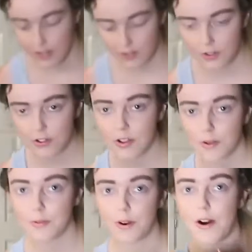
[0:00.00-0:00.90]

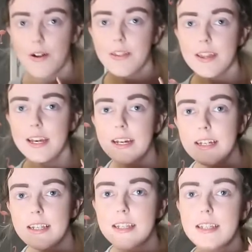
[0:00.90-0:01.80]
also got
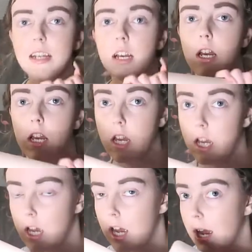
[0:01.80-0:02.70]
this,
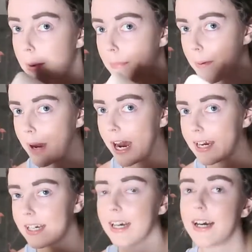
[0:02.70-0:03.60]
my
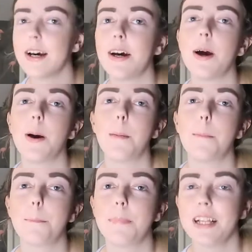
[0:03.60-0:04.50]
Mac,
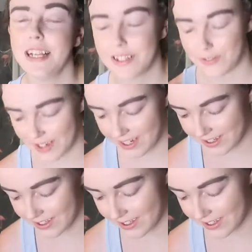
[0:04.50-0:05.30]
please fix